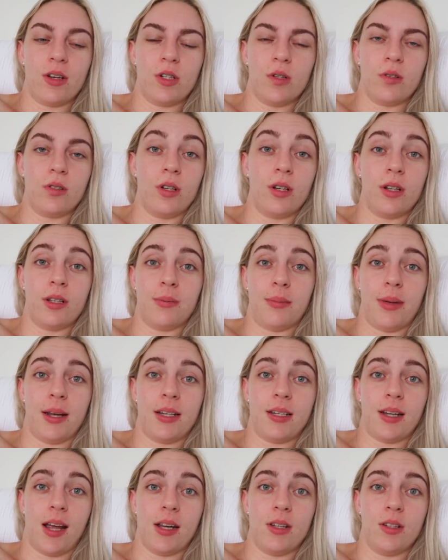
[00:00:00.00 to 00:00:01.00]
she also does
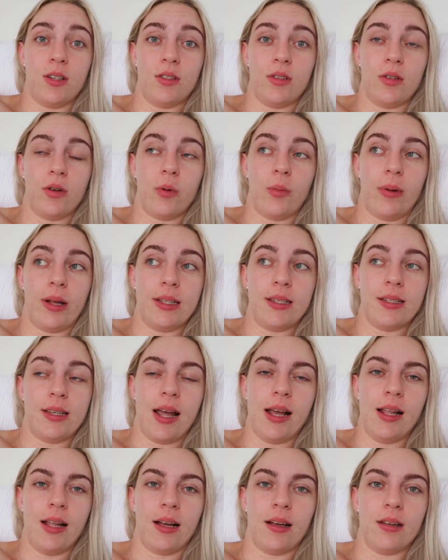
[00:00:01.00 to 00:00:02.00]
meditations on a
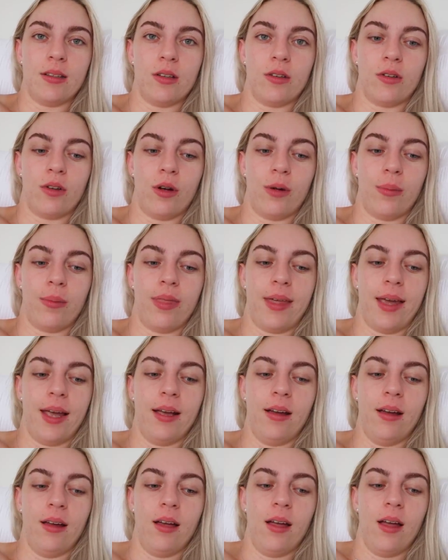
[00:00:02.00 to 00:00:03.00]
Wednesday like as a group
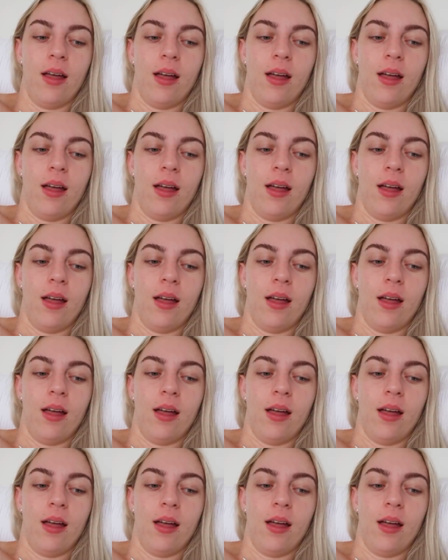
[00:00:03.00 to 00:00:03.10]
thing,